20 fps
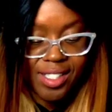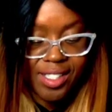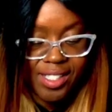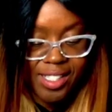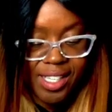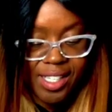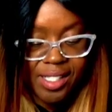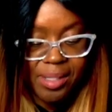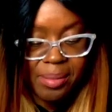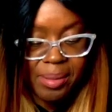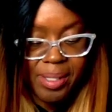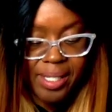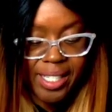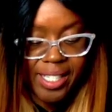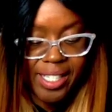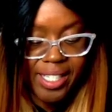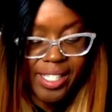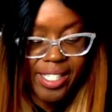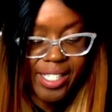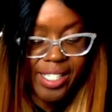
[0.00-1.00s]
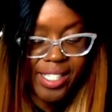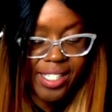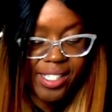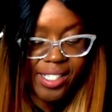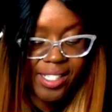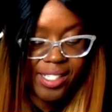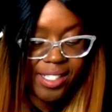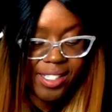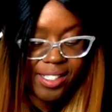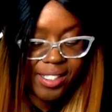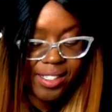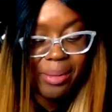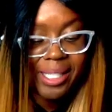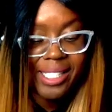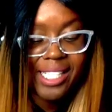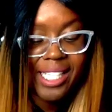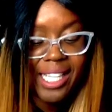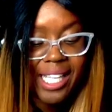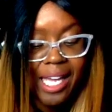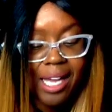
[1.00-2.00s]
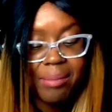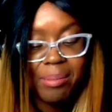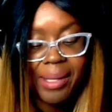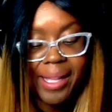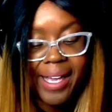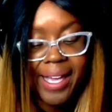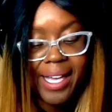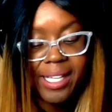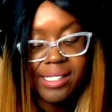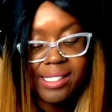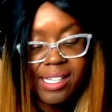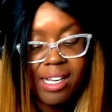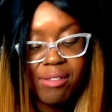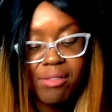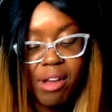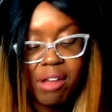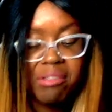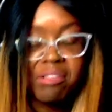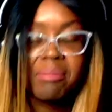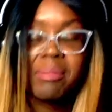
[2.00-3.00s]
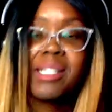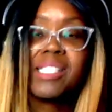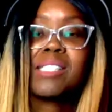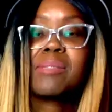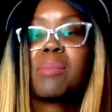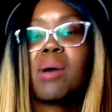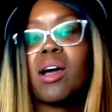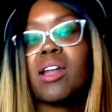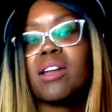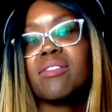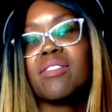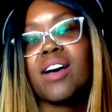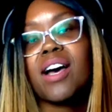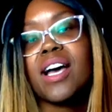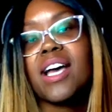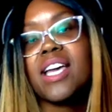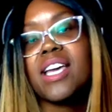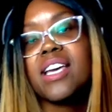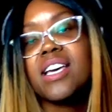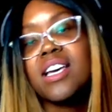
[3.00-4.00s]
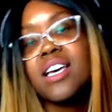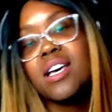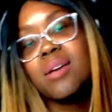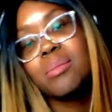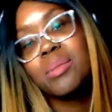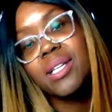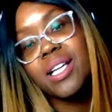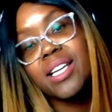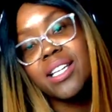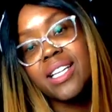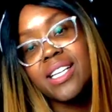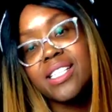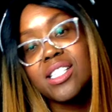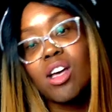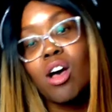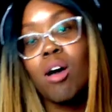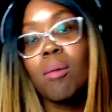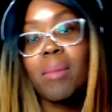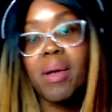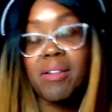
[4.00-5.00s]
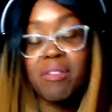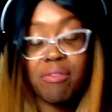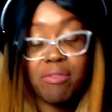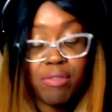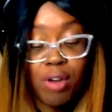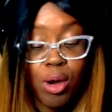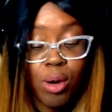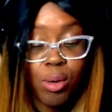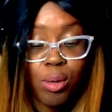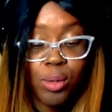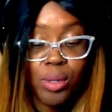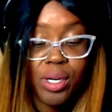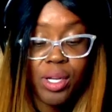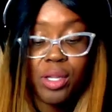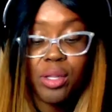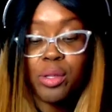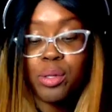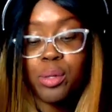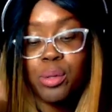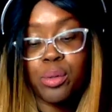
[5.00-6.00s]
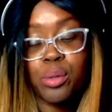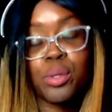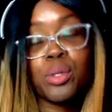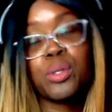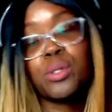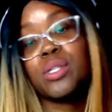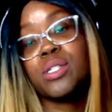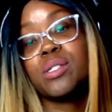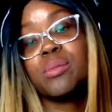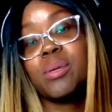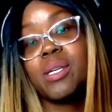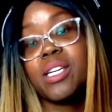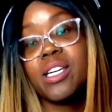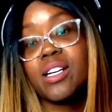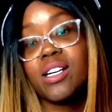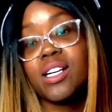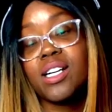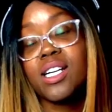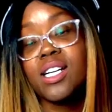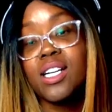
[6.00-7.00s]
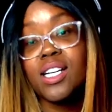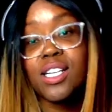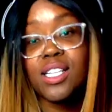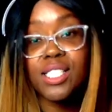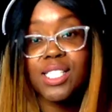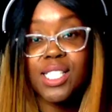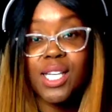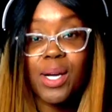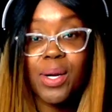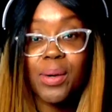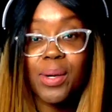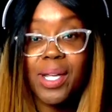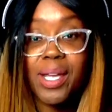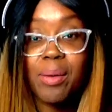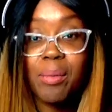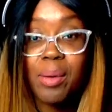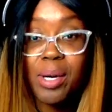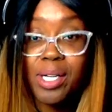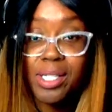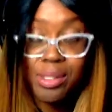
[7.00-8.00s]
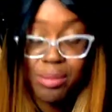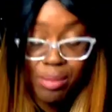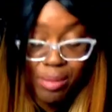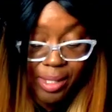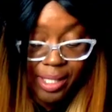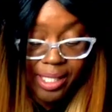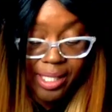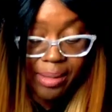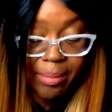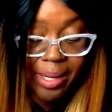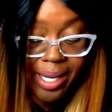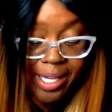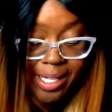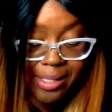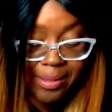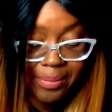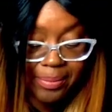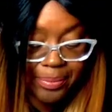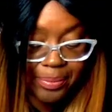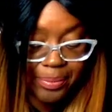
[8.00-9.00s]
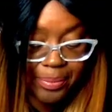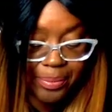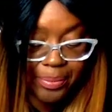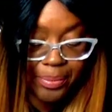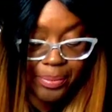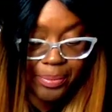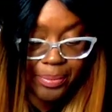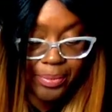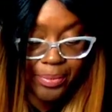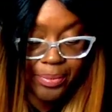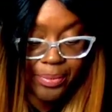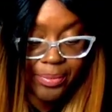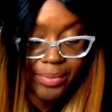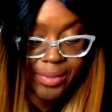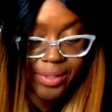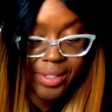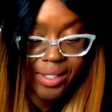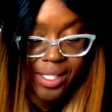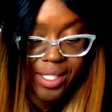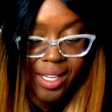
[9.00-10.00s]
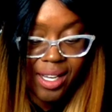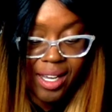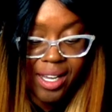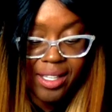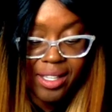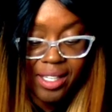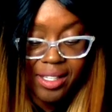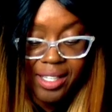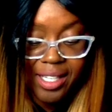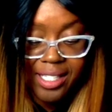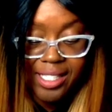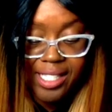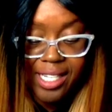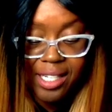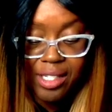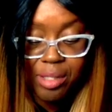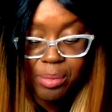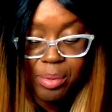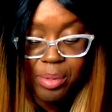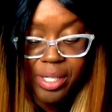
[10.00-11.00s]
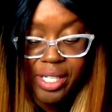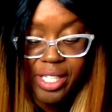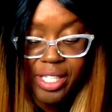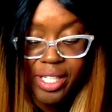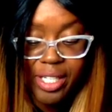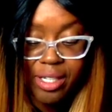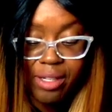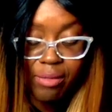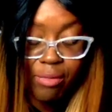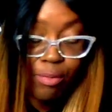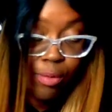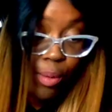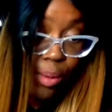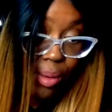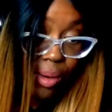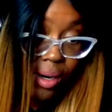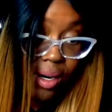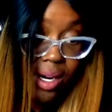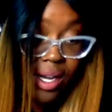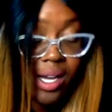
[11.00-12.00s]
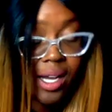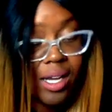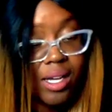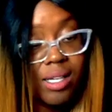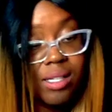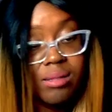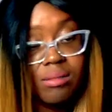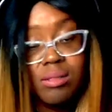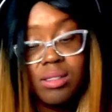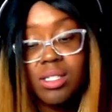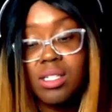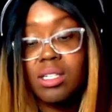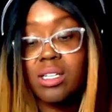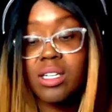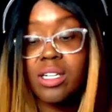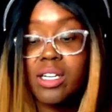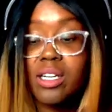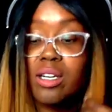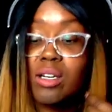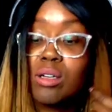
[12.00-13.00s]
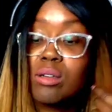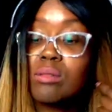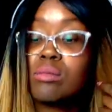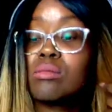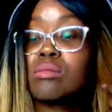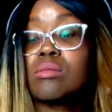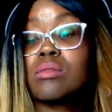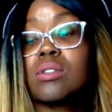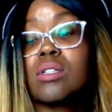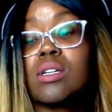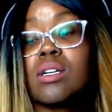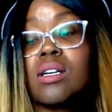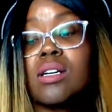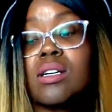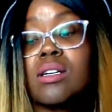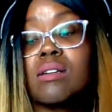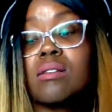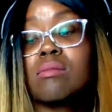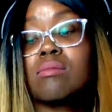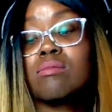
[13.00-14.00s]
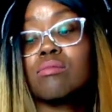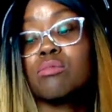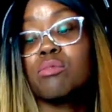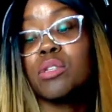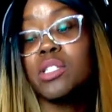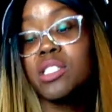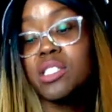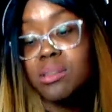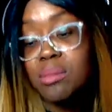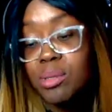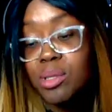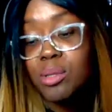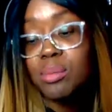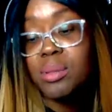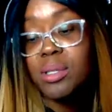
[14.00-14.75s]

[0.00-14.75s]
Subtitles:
Sounds pretty good. Basically, I'm playing stuff off of my Spotify playlist on my phone through the speaker, so it works really well. I thought that sounded pretty good for, you know, a reasonable